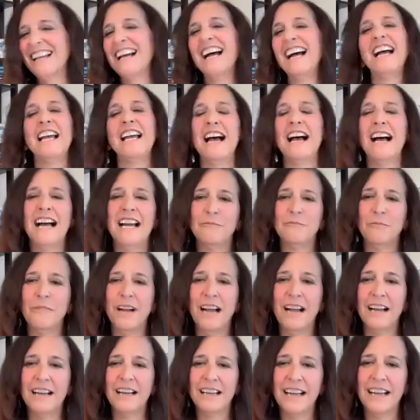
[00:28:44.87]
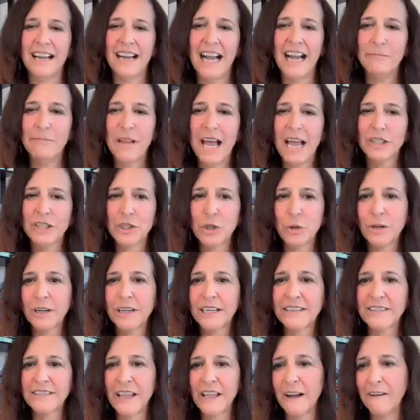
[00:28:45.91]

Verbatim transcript: I, um, I, am not sure